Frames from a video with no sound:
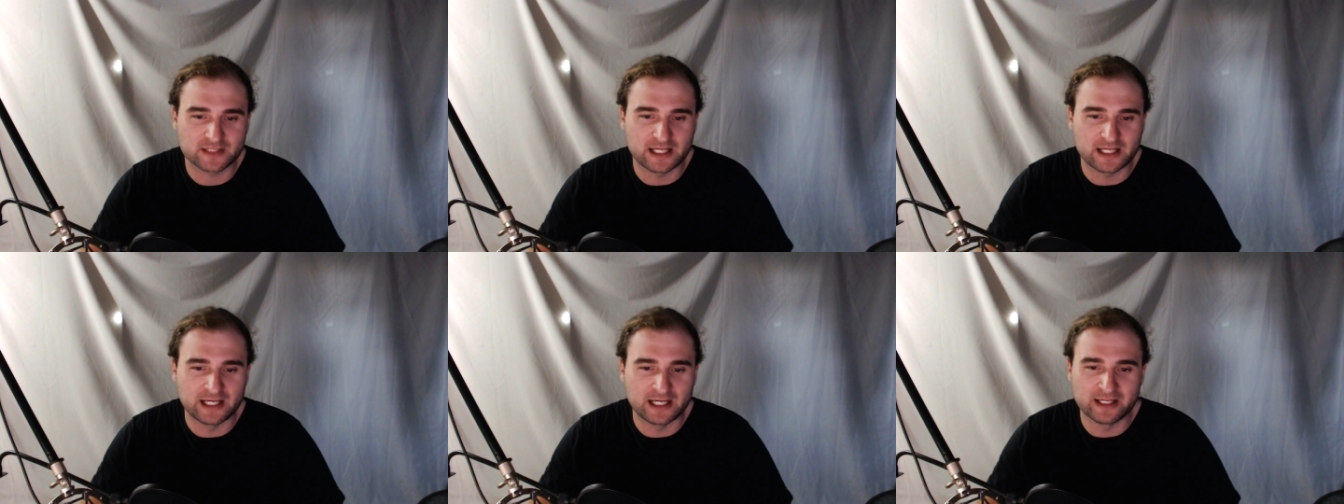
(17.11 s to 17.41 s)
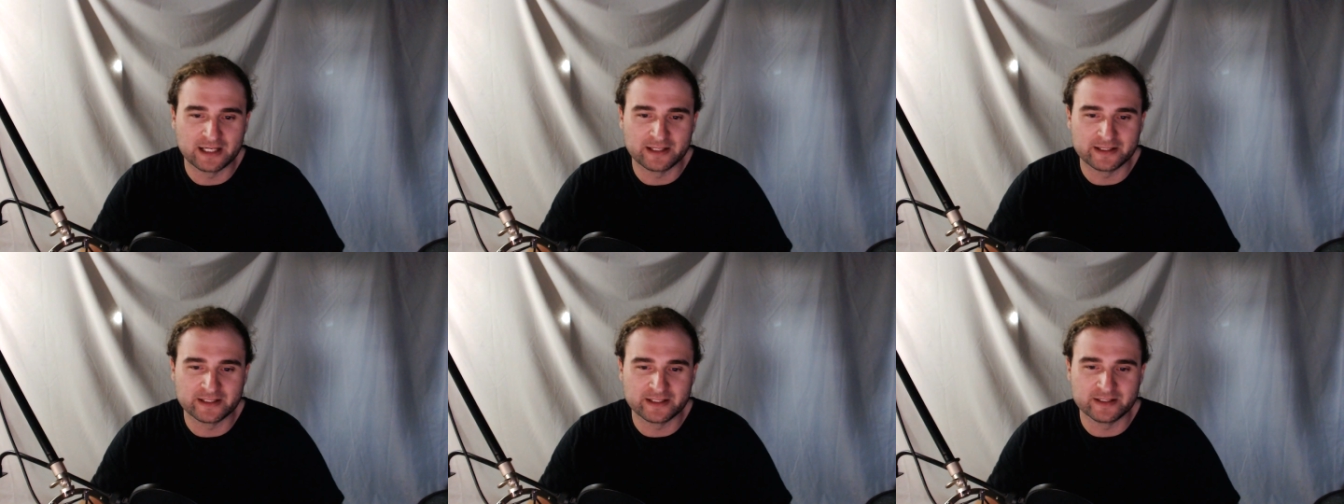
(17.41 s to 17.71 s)

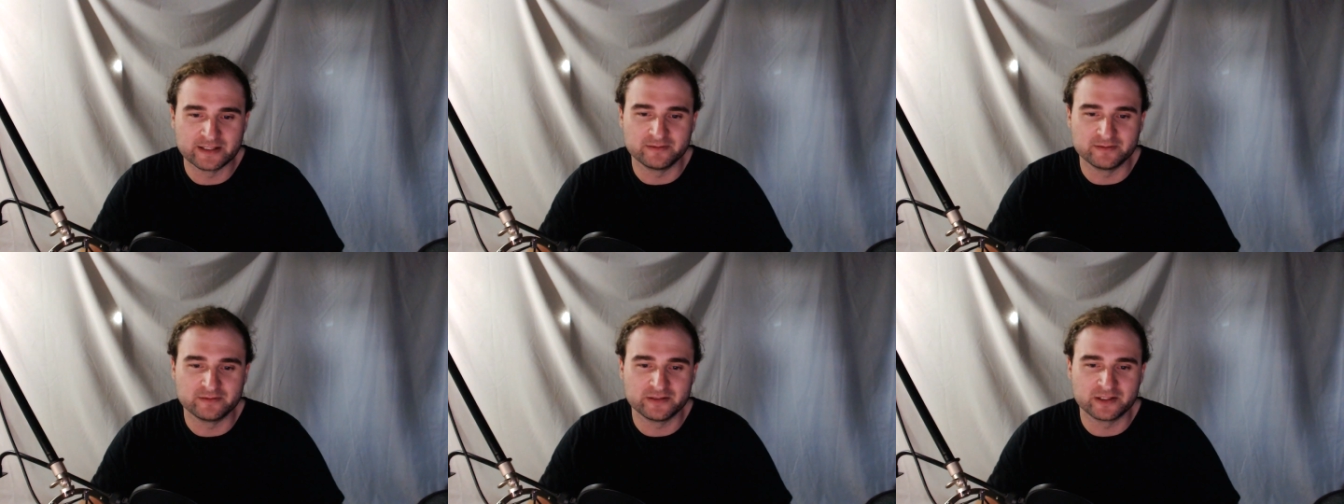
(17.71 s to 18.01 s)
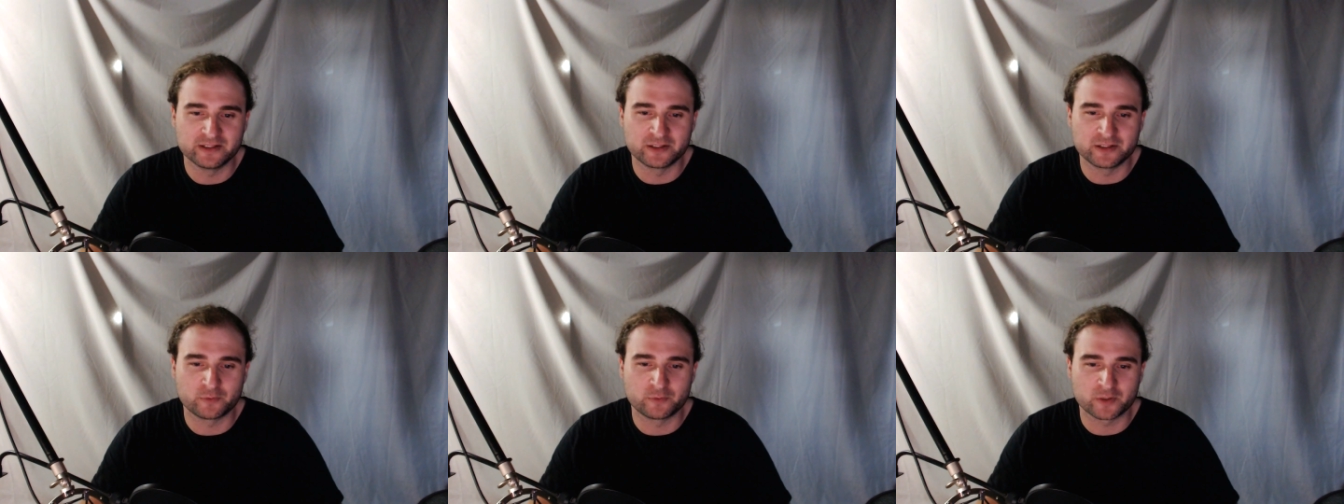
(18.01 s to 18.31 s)
I,
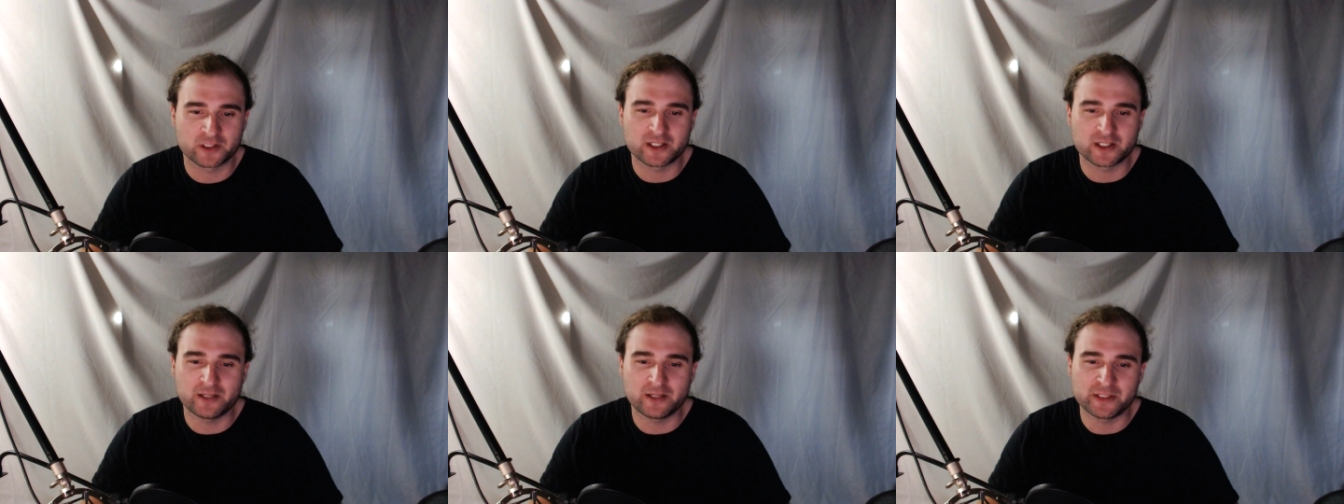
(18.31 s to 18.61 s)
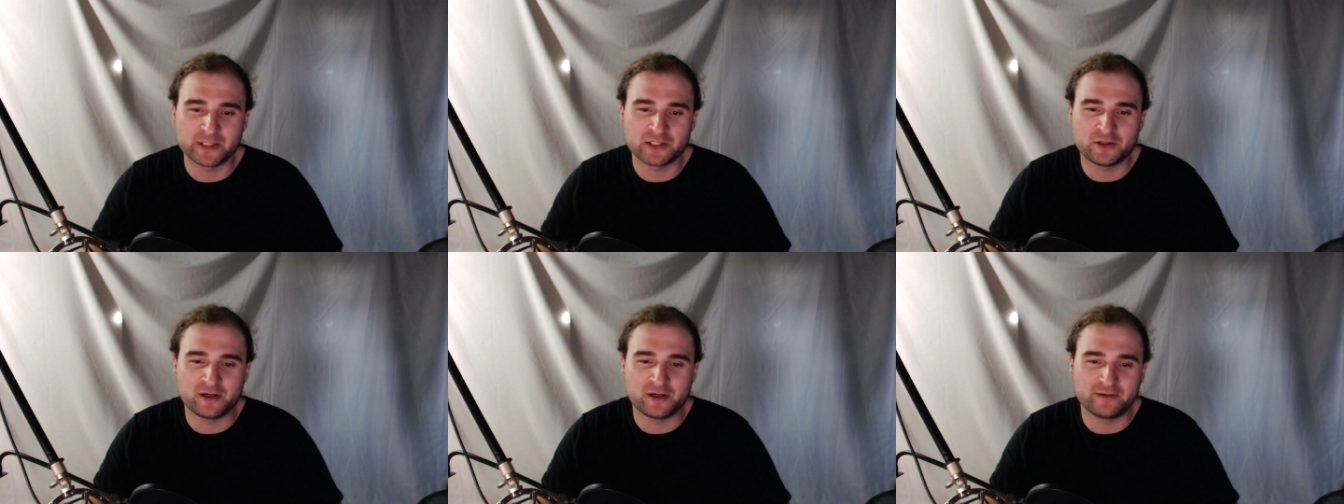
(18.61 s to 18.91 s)
you know, we're
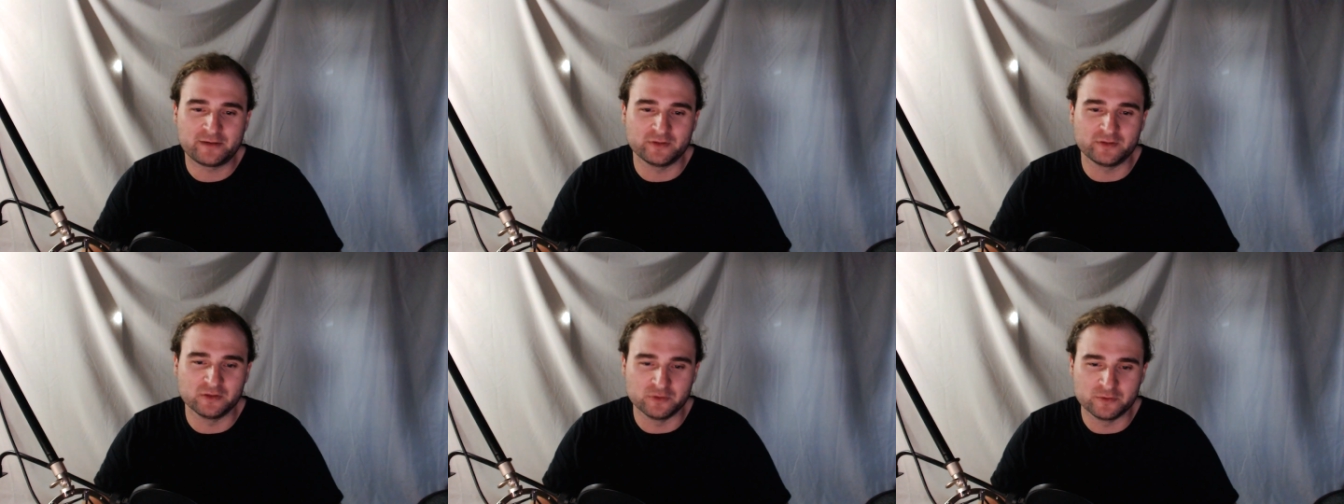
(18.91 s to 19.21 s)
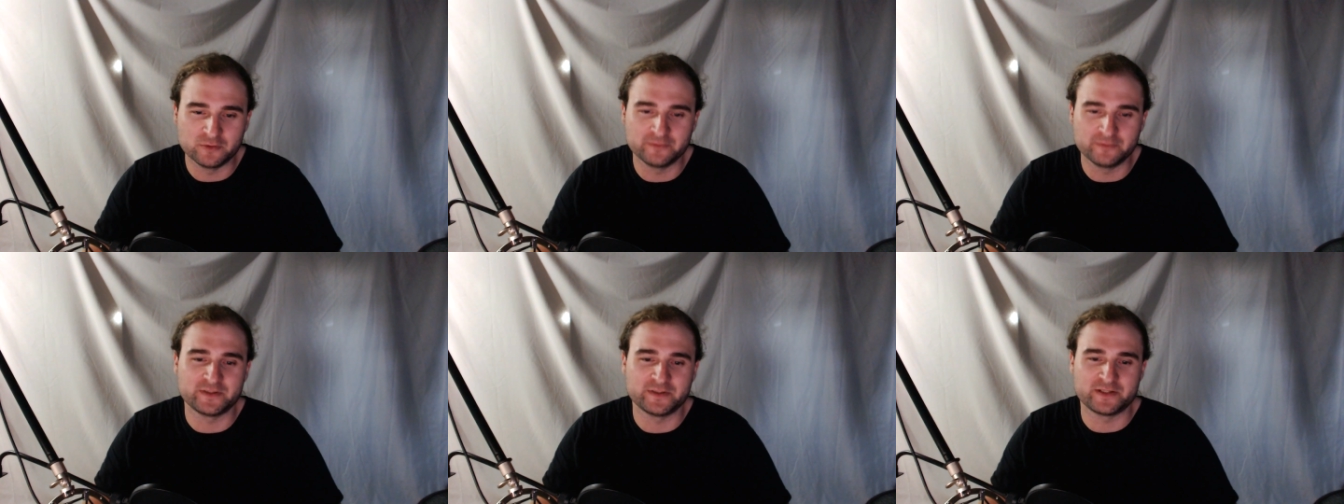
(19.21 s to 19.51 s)
coming off of
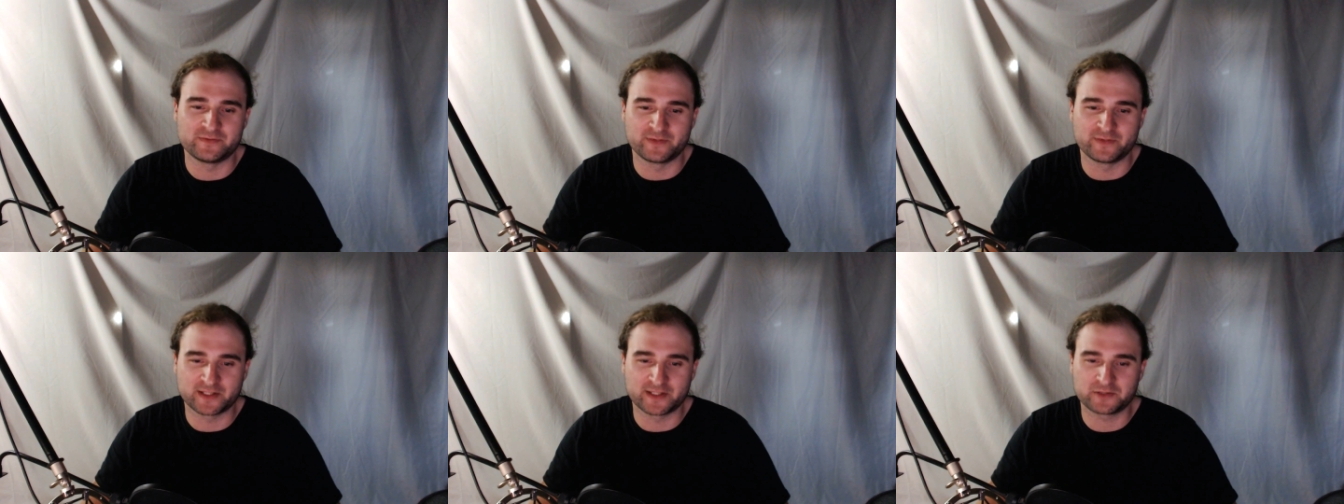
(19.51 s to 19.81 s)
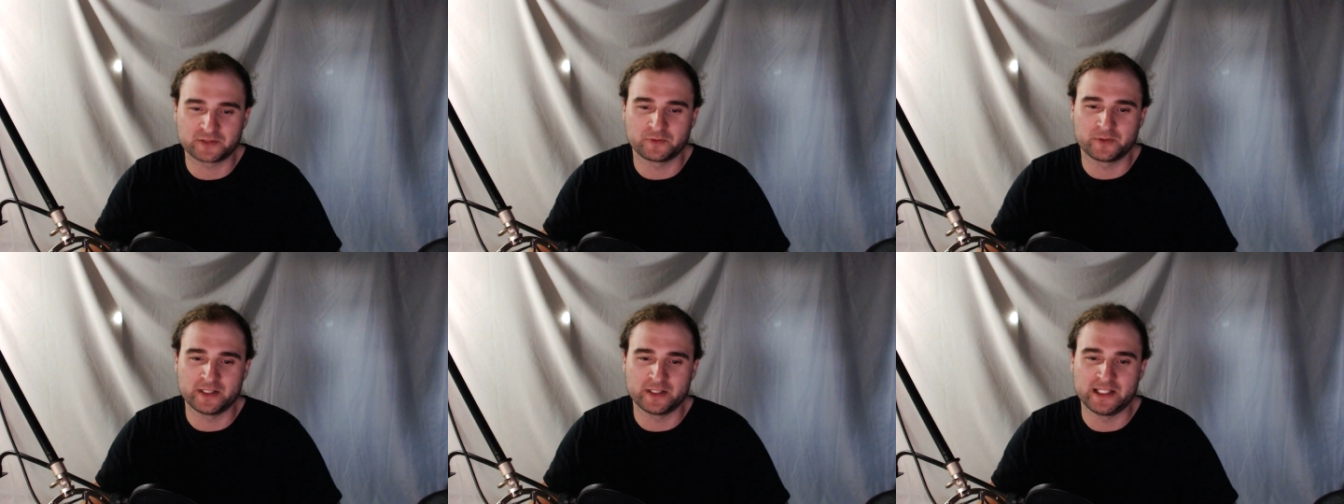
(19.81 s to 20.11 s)
Luffy's
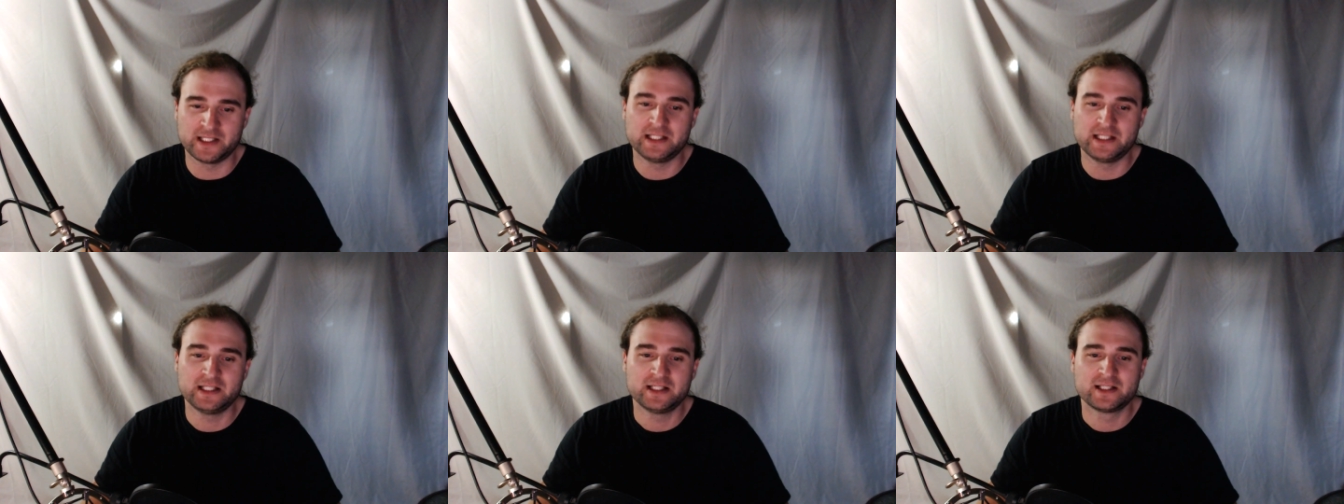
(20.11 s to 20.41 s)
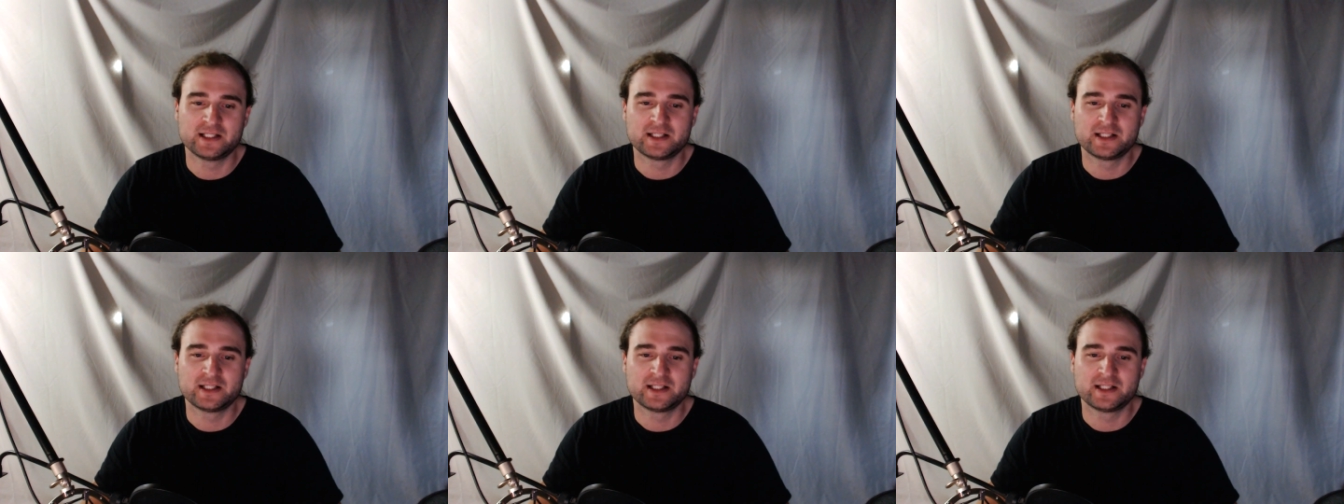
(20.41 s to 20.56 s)
victory.